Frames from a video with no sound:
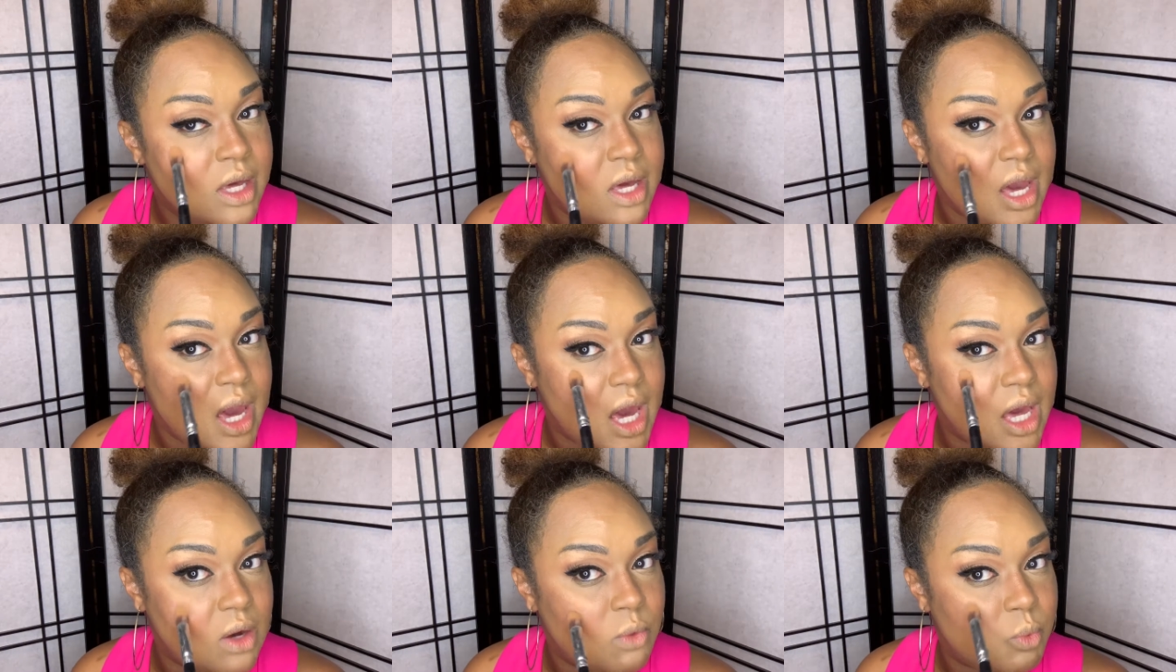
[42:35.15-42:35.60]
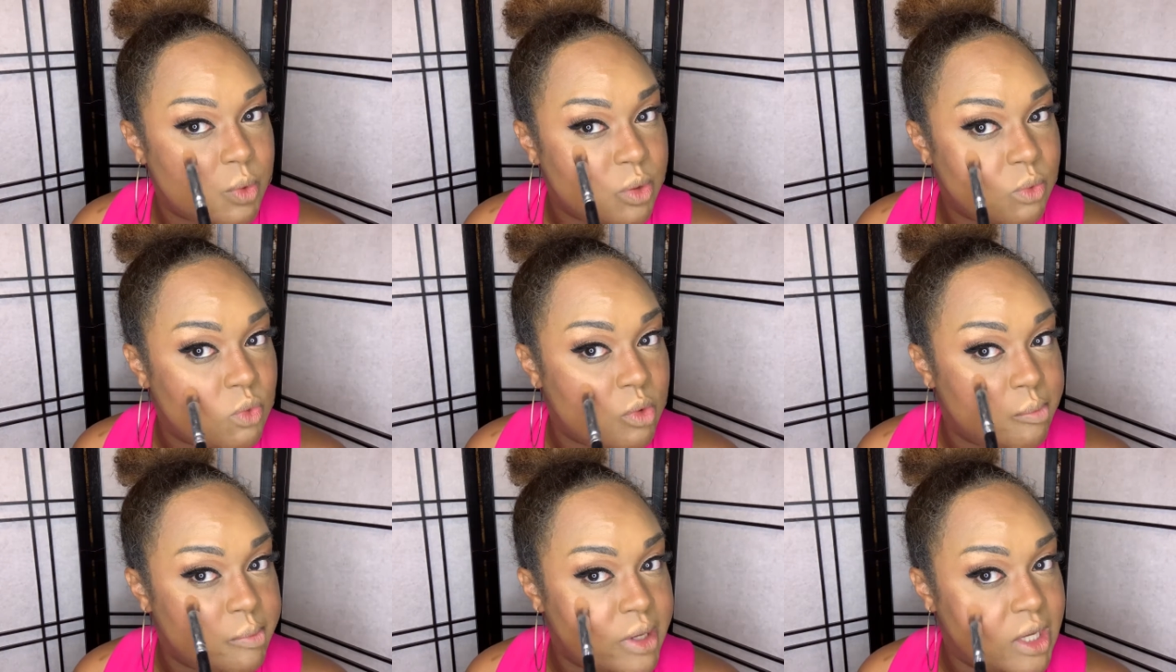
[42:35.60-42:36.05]
and we
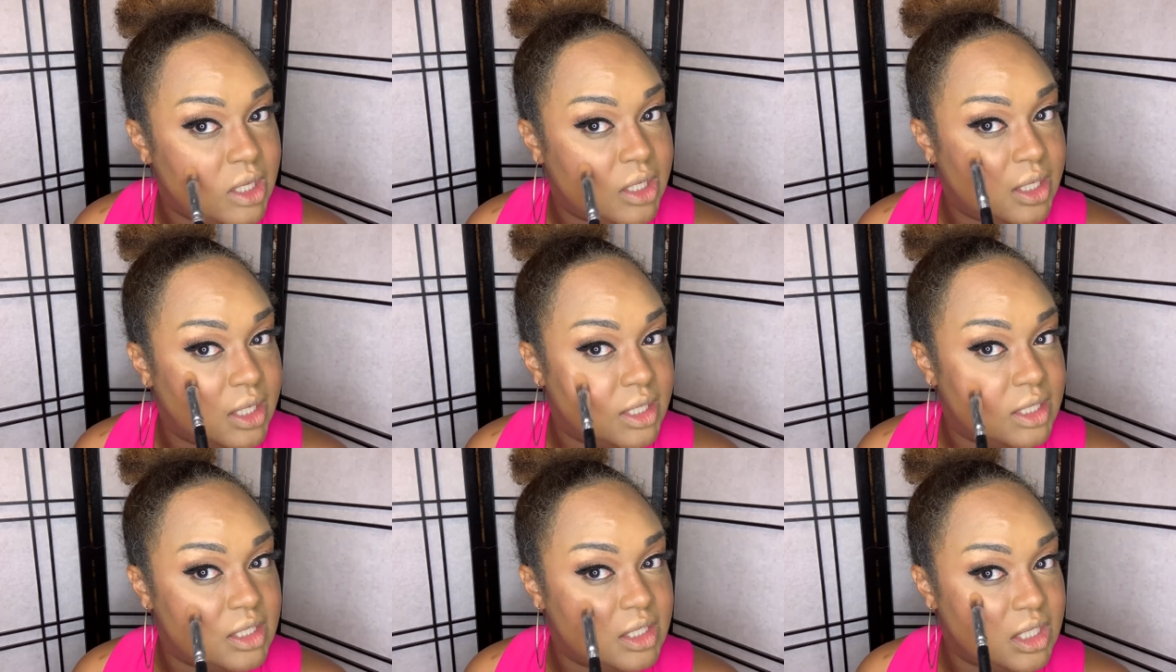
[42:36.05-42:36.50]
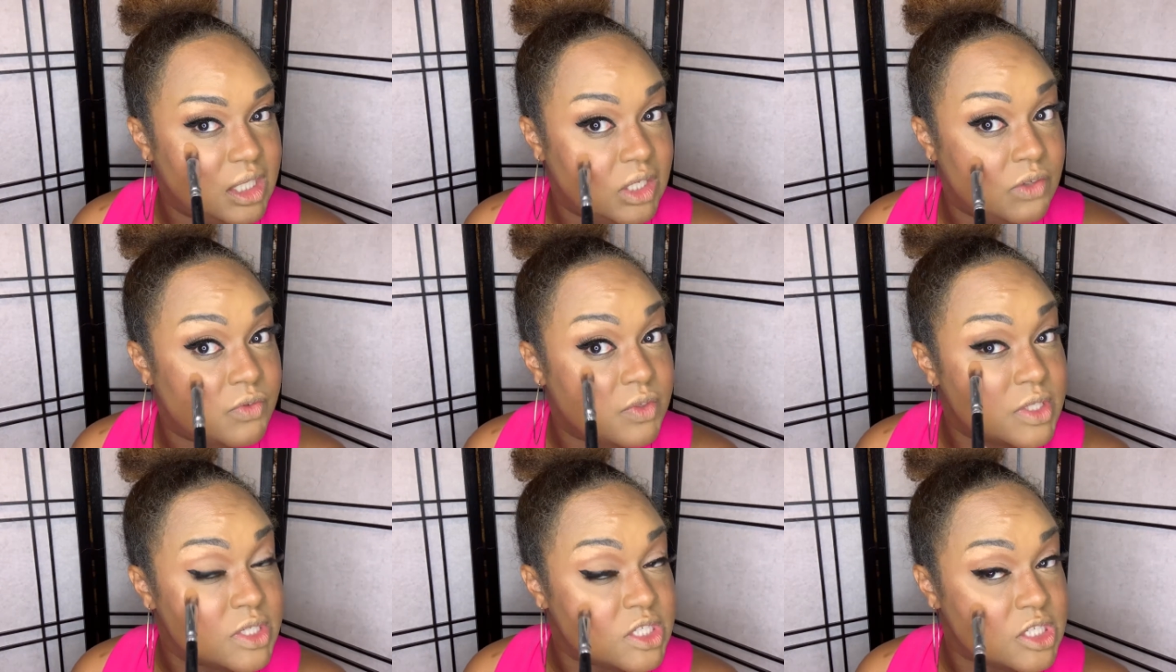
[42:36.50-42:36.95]
will make it
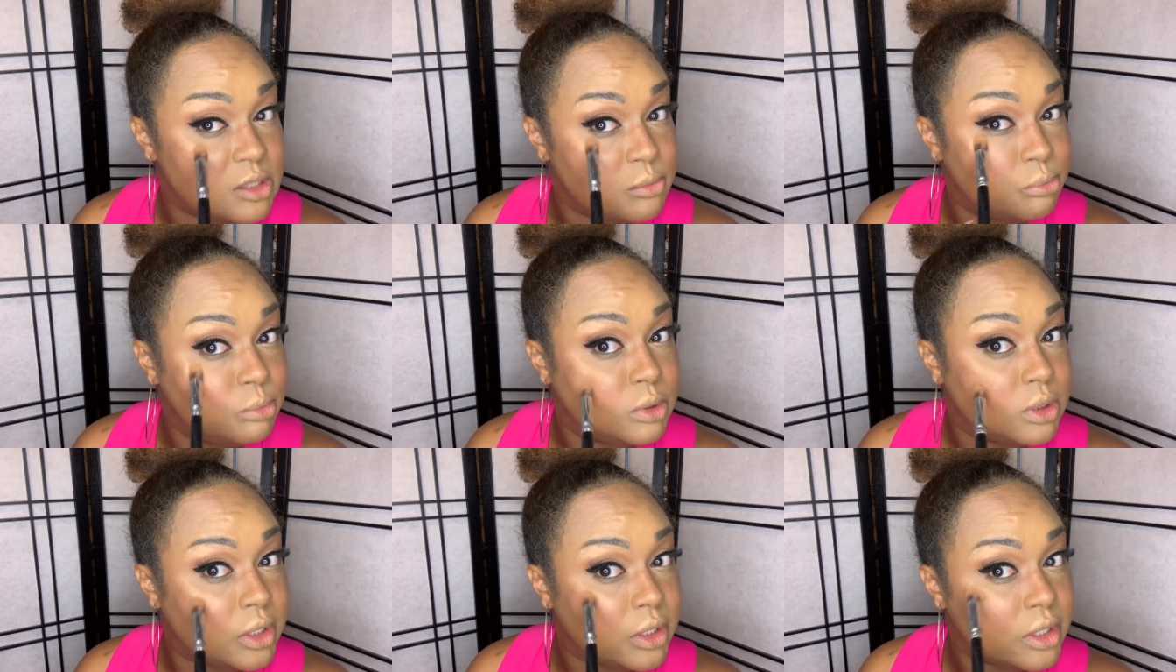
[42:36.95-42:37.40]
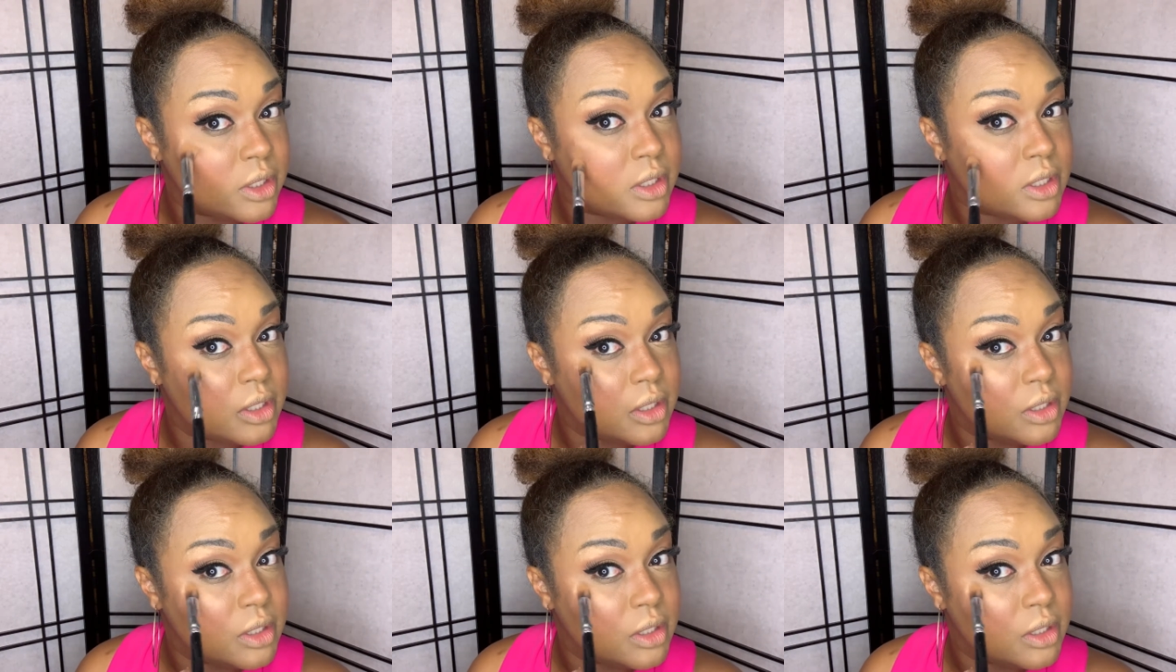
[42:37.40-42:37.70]
even simpler